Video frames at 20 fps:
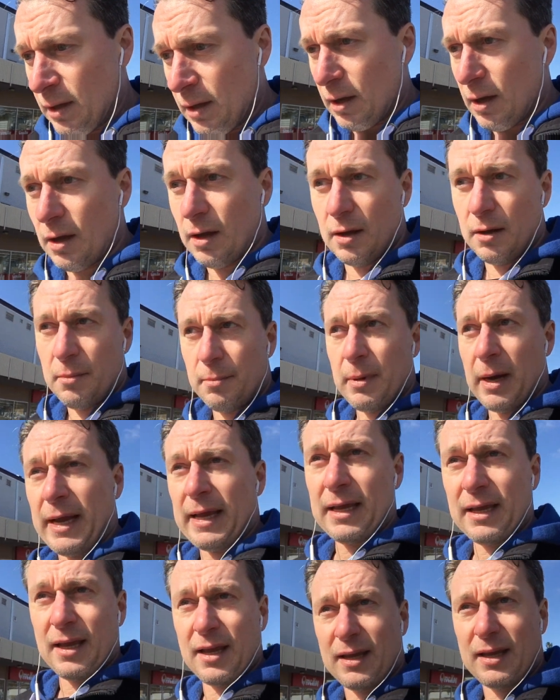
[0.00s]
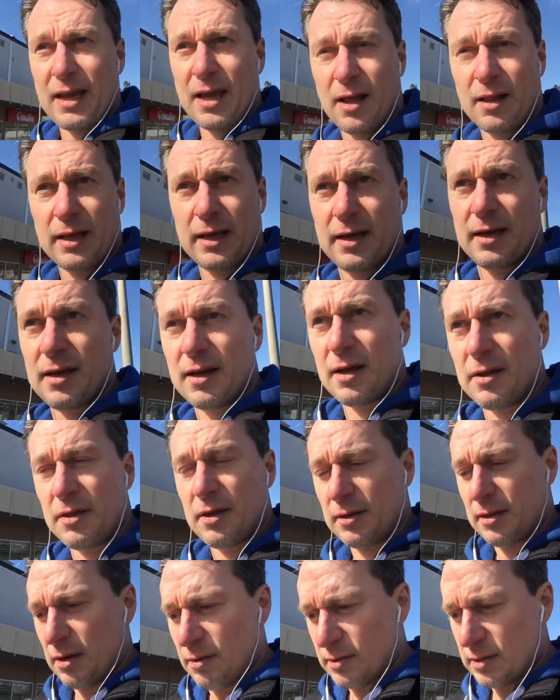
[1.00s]
uh, Mike Kelly, I
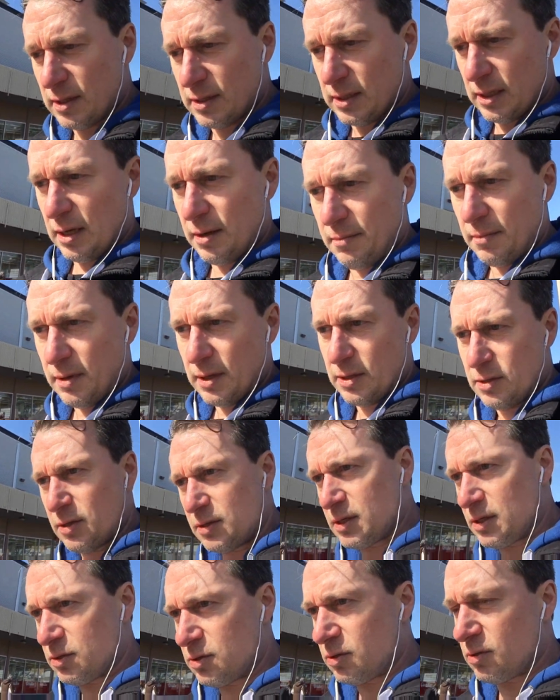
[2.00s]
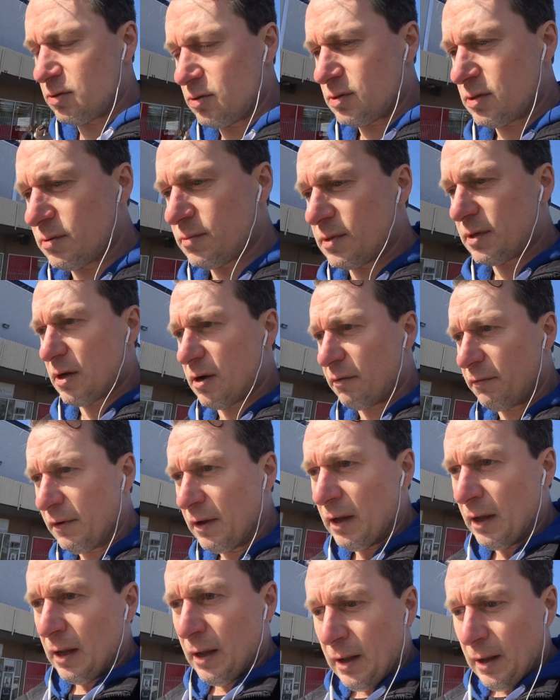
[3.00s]
think that was his name. He just introduced himself.
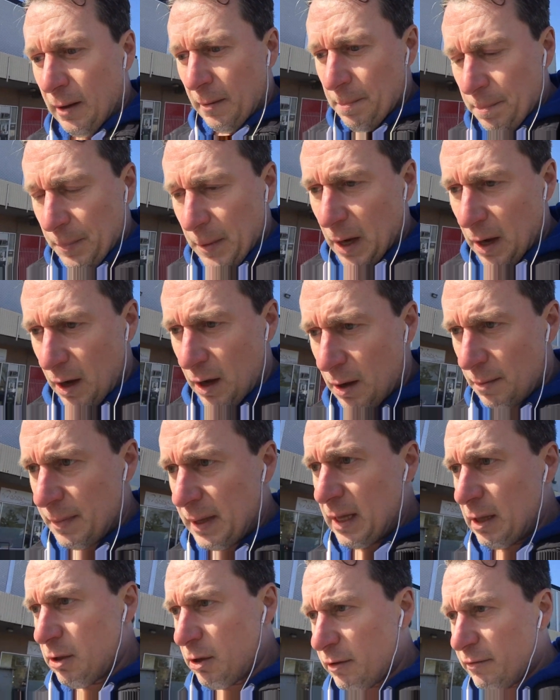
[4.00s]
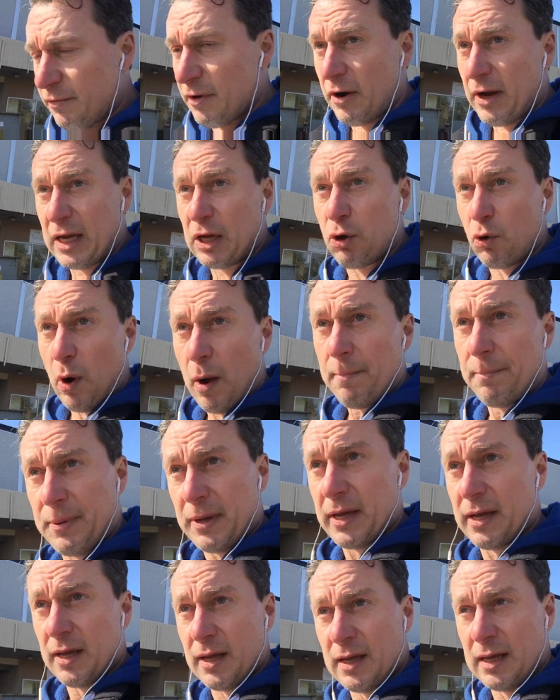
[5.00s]
Um, he looked very
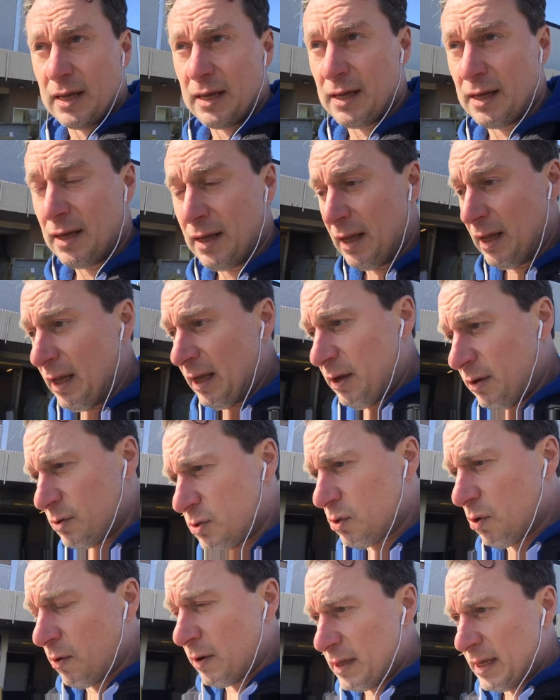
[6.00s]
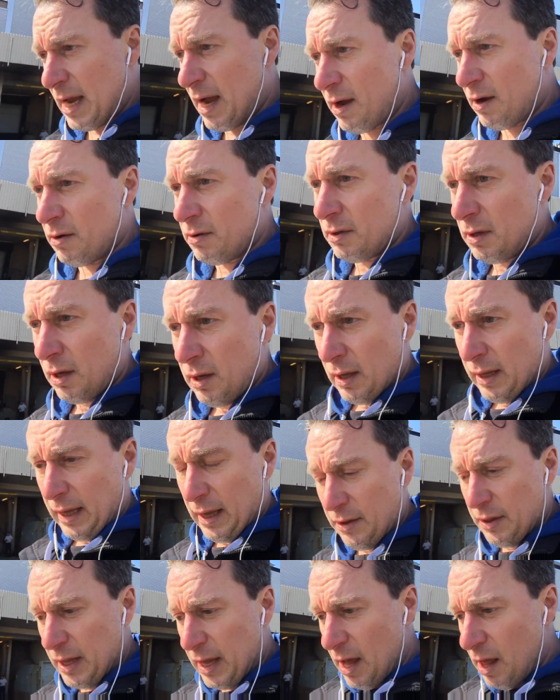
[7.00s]
grumpy. He was going down
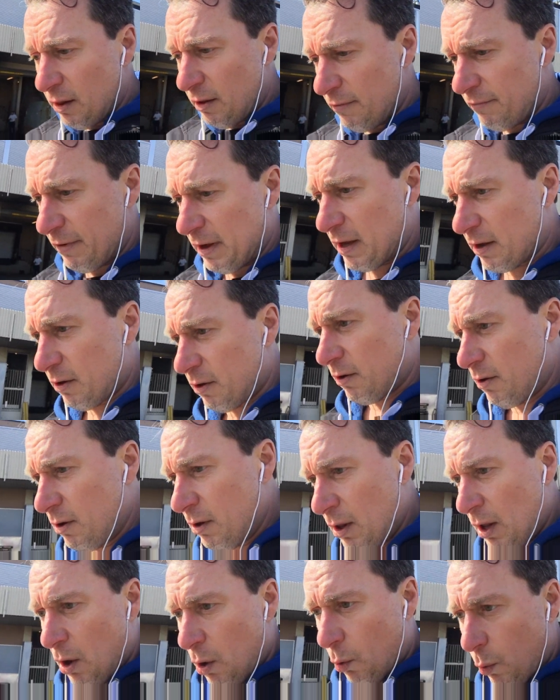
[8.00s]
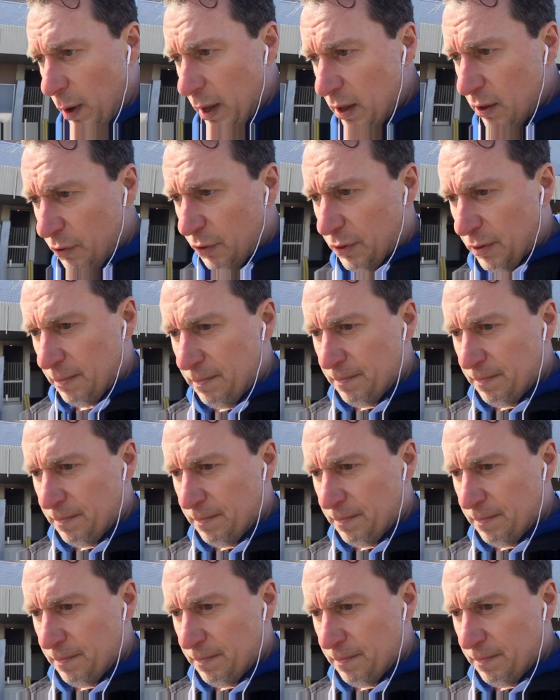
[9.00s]
in the elevator with